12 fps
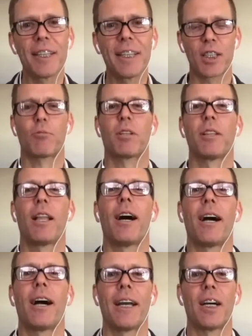can
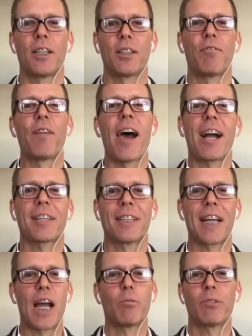rely on the fact
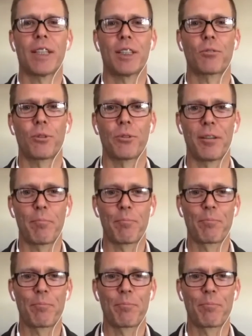that I will get through it.